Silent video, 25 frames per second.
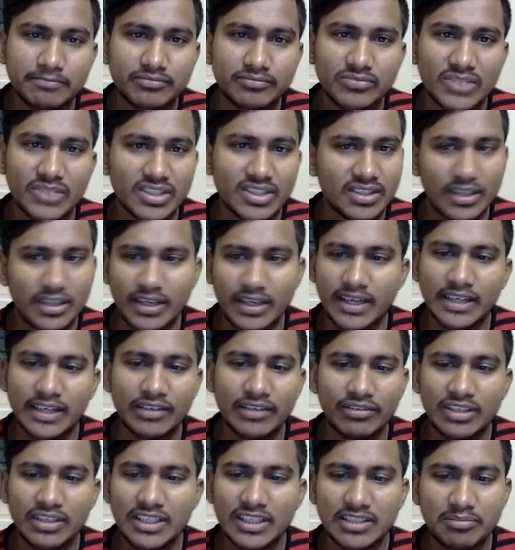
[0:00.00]
Second
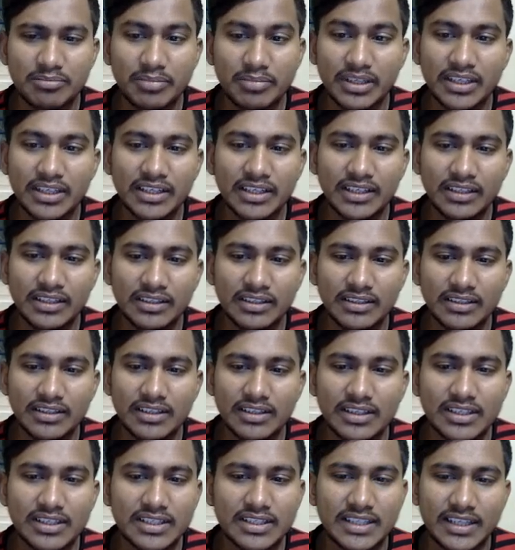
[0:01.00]
one is bigger.
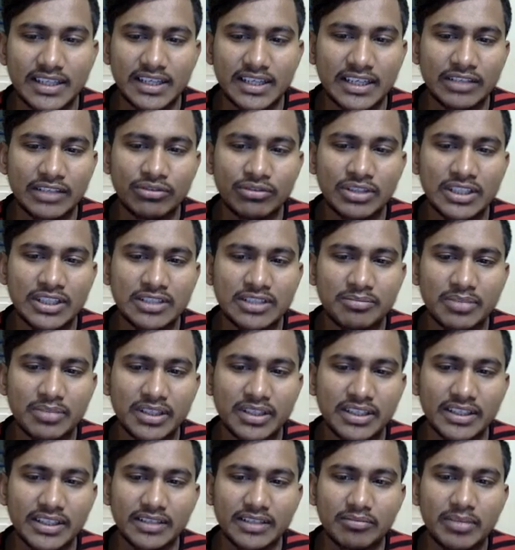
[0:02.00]
Second one is
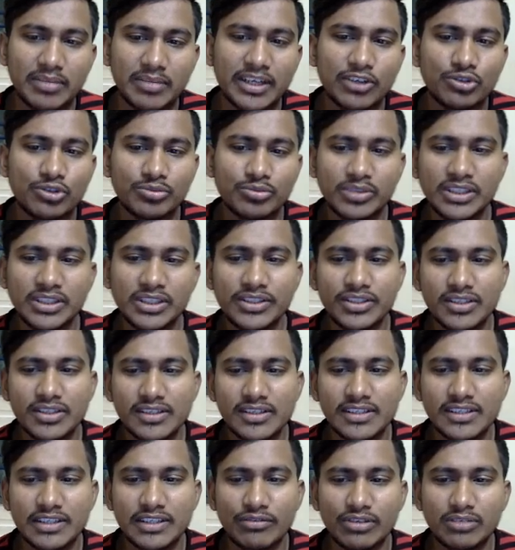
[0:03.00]
bigger. By how much?
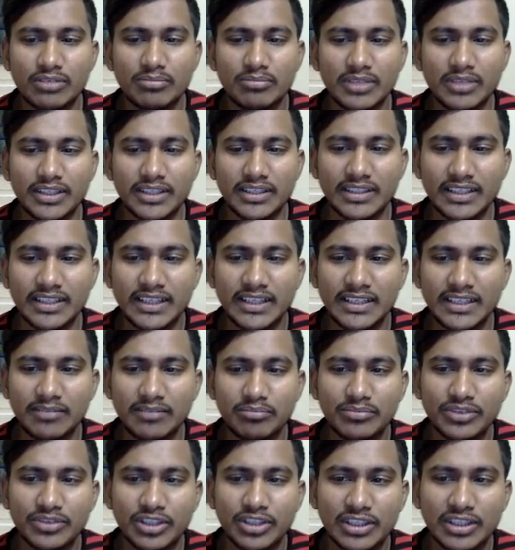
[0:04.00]
7 meter, right?
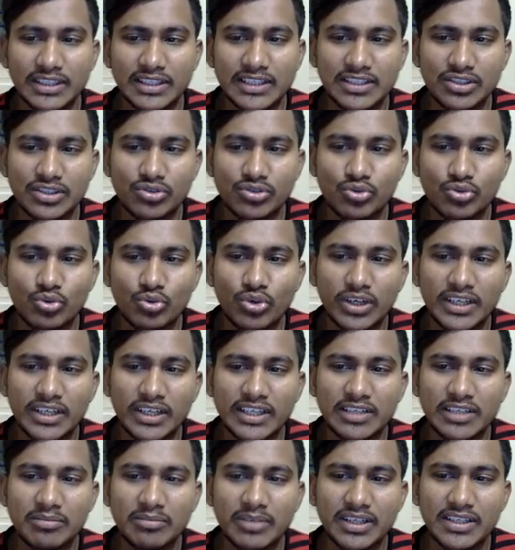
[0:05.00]
That is
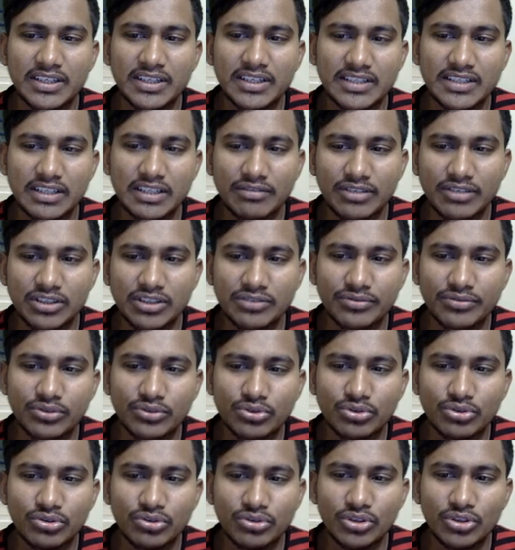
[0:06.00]
200 minus 7. If you
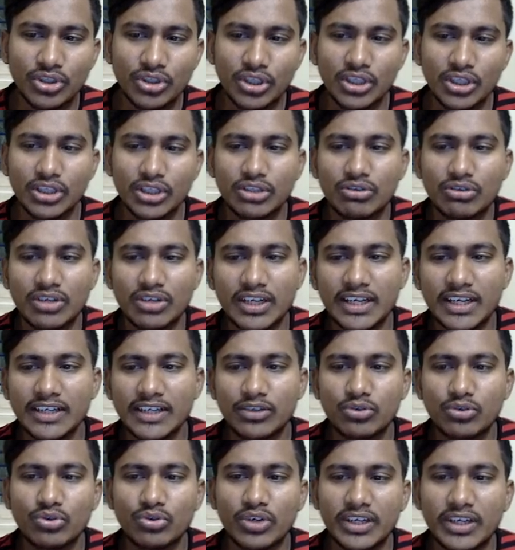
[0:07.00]
do, you will get
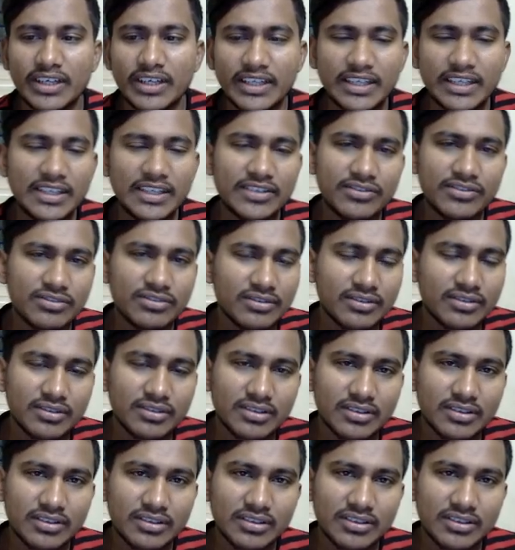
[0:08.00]

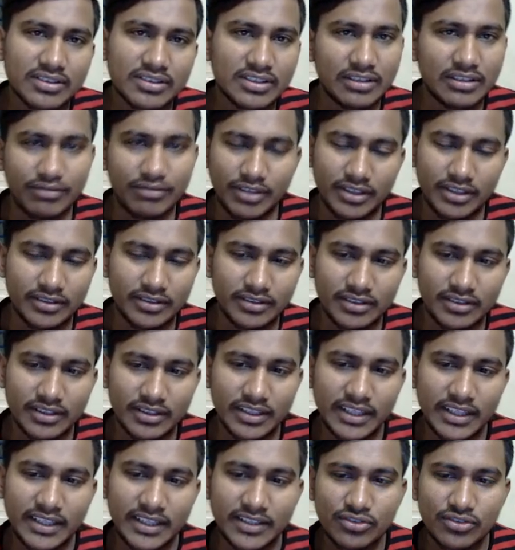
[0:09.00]
207,
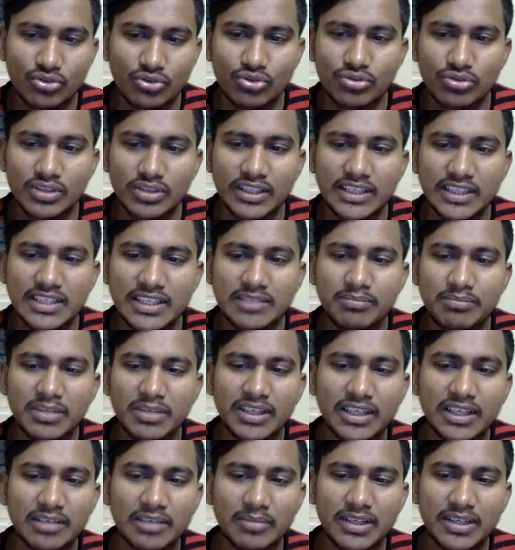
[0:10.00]
right? So it is
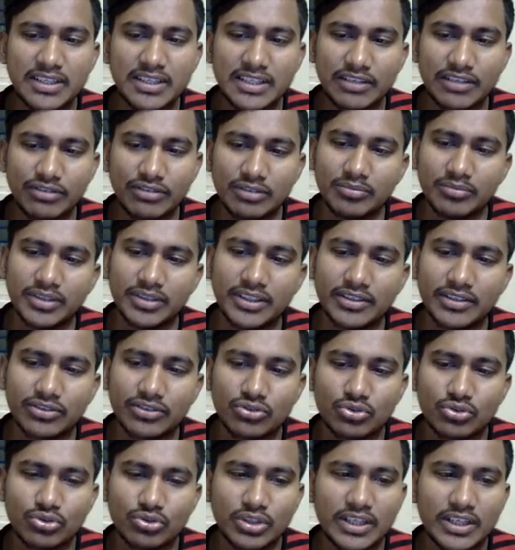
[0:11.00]
bigger by 7 meter. So
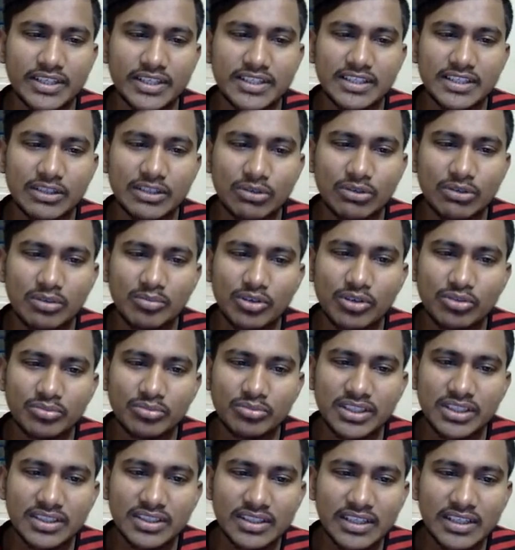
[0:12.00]
answer will be how
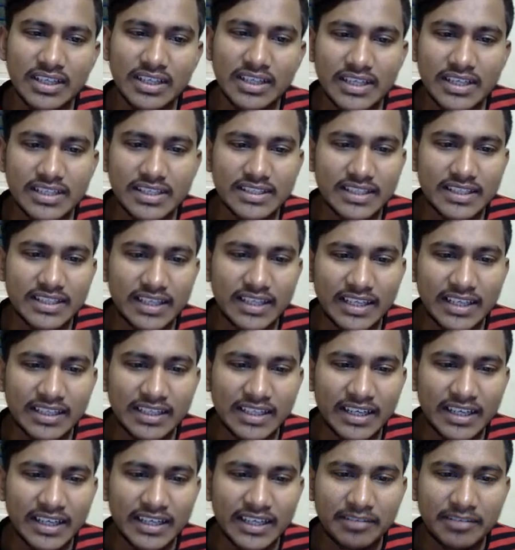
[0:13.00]
much? Second
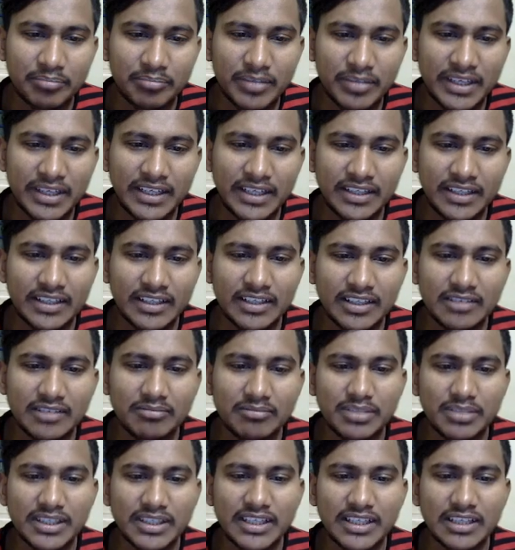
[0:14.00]
carpet
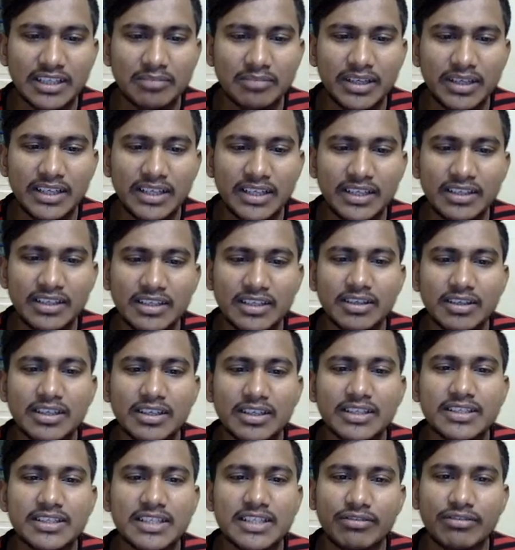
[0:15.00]
bigger by
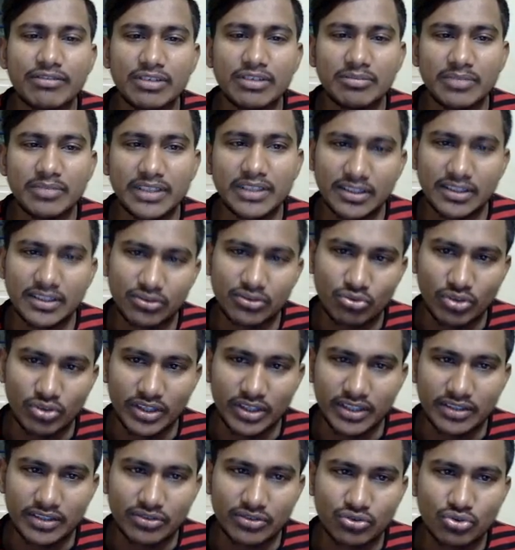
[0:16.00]
7 meter square.
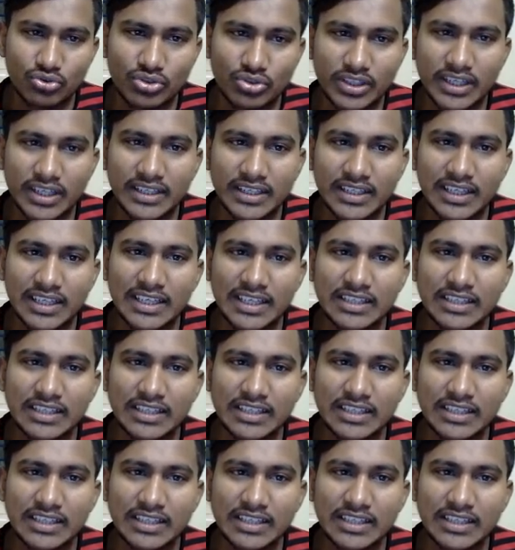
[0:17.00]
So they are telling